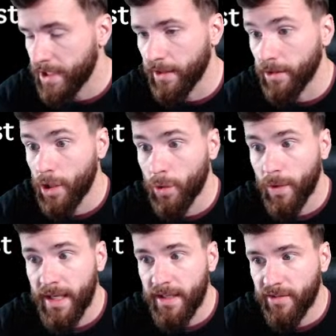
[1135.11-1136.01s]
At low
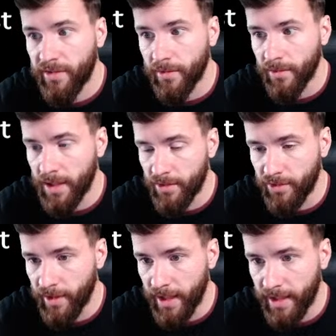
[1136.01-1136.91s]
rates,
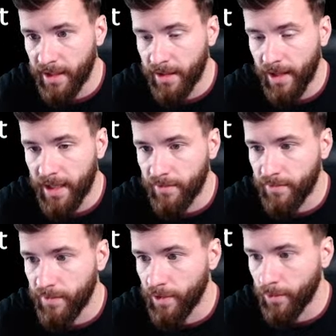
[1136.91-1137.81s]
lenders are not going to get a lot
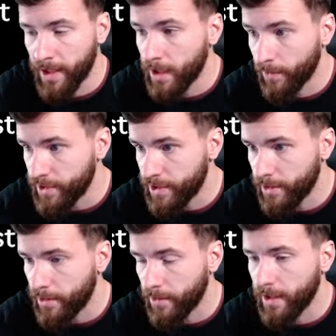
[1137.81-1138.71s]
of, rate of
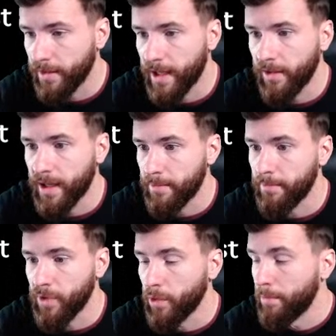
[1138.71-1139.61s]
return, right? Not a lot
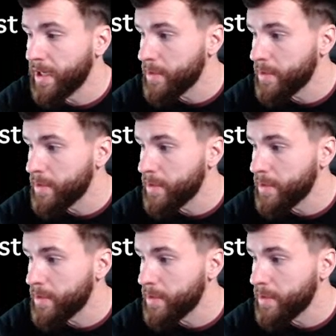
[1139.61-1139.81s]
of, money